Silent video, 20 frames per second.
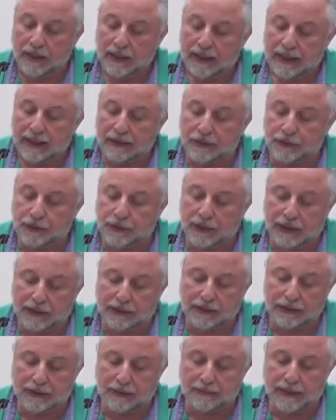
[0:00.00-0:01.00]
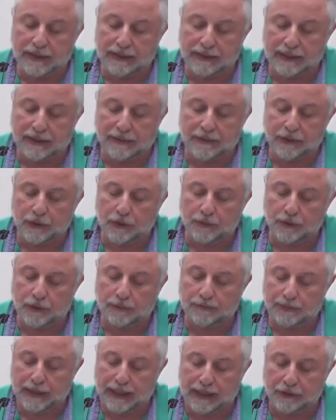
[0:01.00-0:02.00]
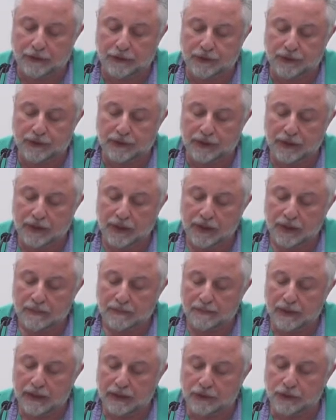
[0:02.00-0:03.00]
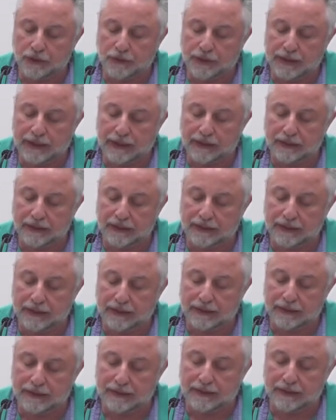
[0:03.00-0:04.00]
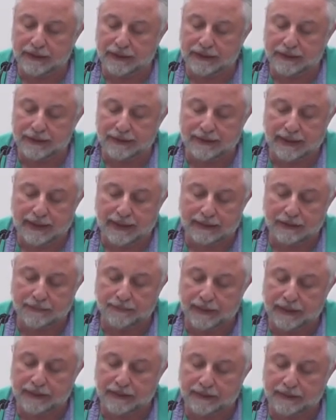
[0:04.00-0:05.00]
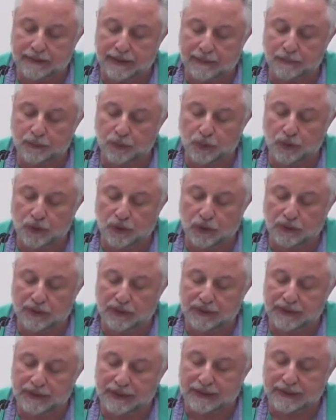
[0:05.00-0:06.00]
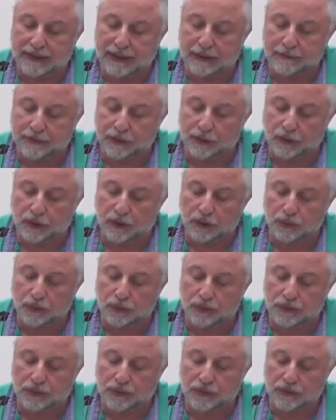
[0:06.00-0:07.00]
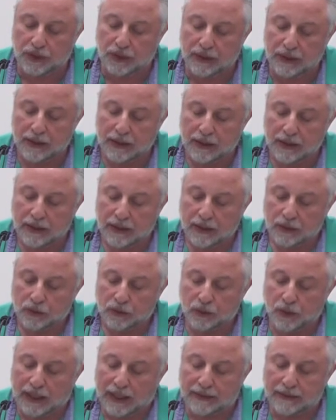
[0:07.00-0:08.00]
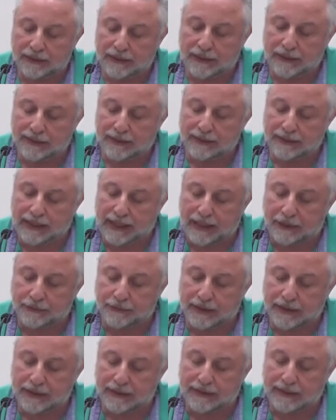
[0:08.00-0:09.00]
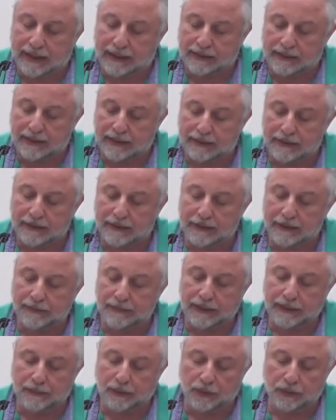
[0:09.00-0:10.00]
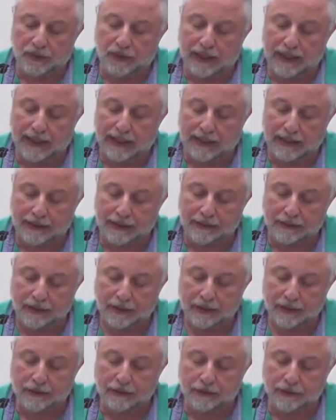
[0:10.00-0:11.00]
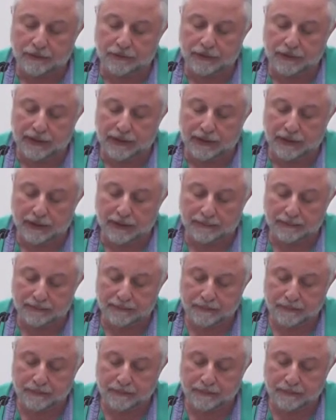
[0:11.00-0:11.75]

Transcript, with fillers: Hence, rather than by an ethic of compassion, much of psychoanalytic listening is guided by an attempt to note and decipher clues to ideas and affects analysts may both hide and reveal.